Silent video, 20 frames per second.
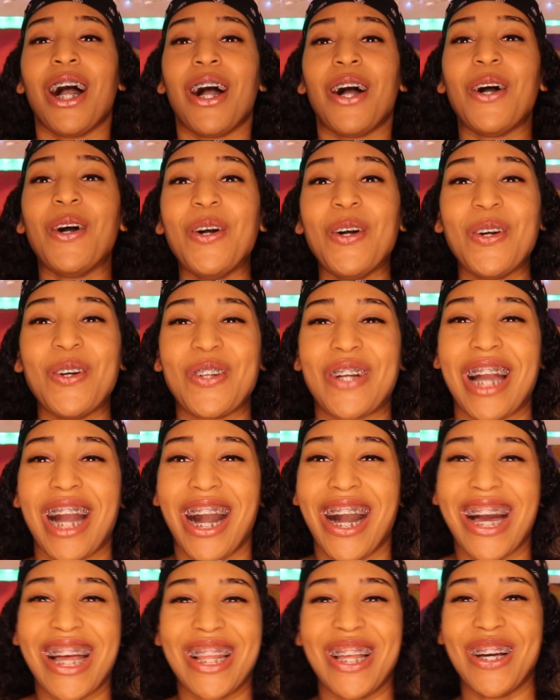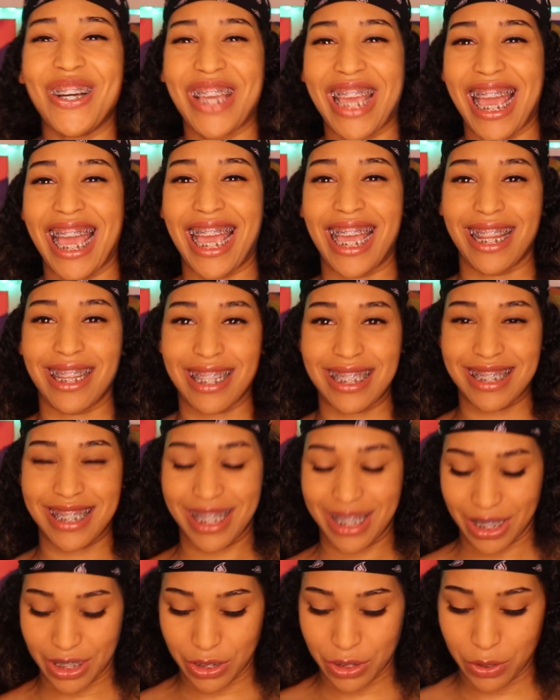Oh god, okay, let's
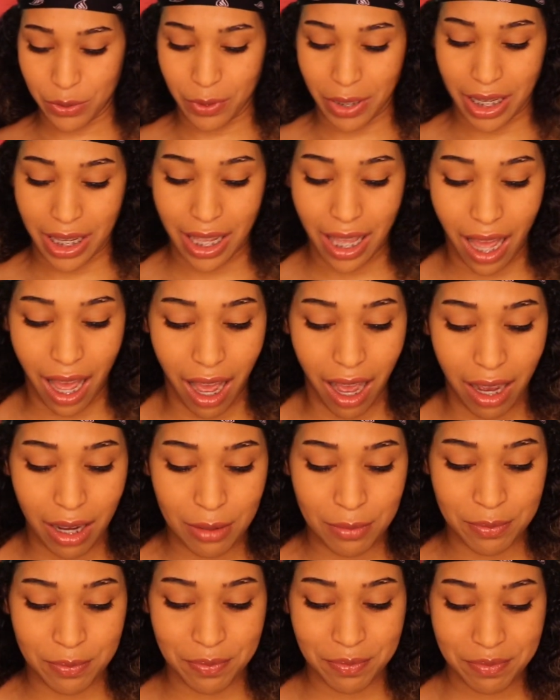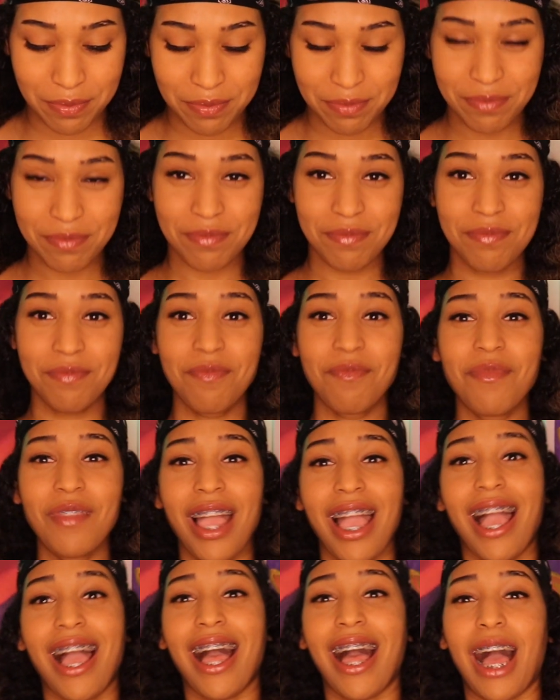get into it. I'm
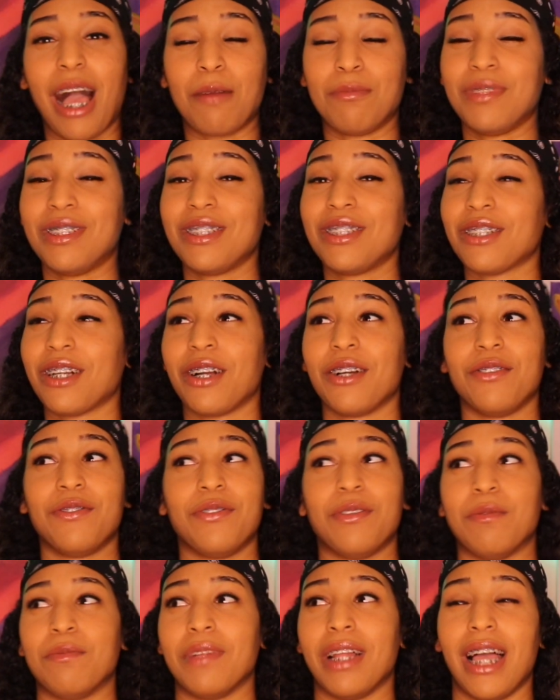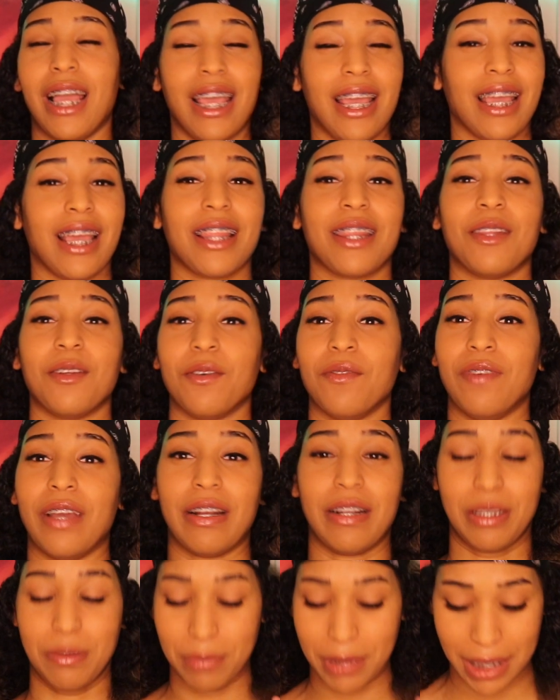gonna start from like the
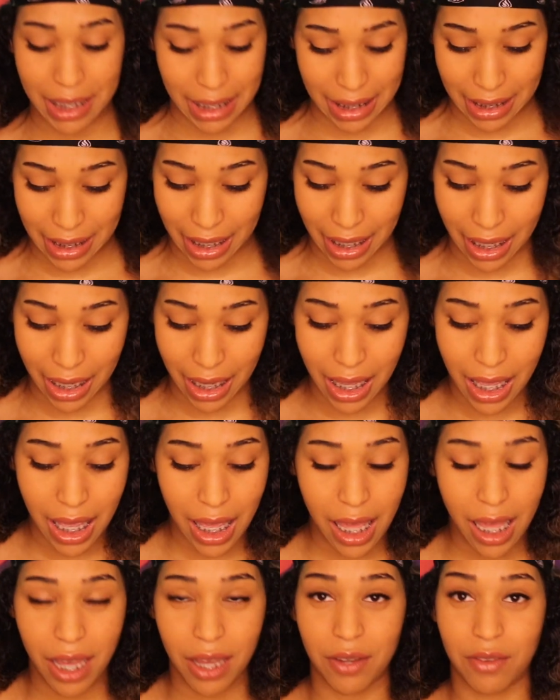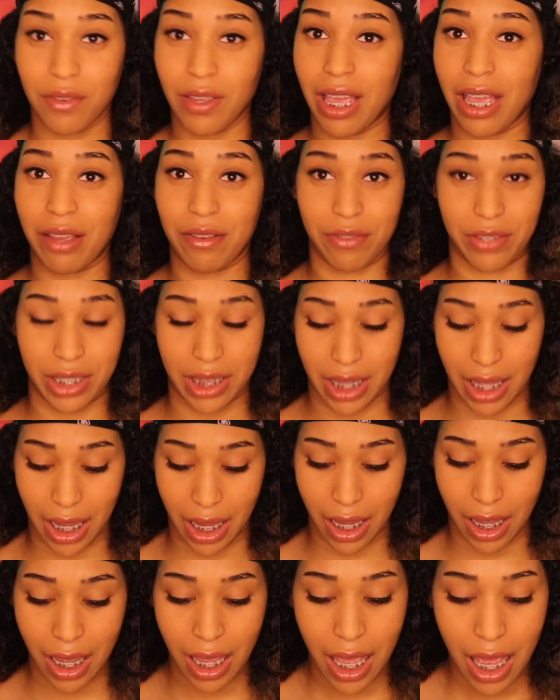very beginning of
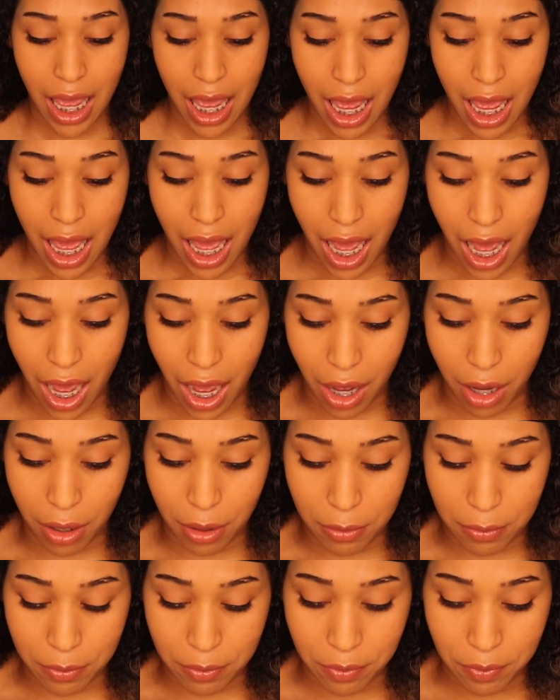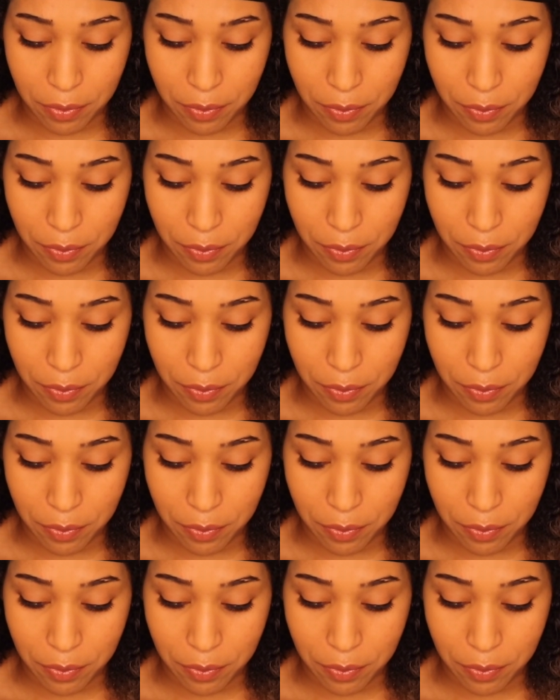everything. I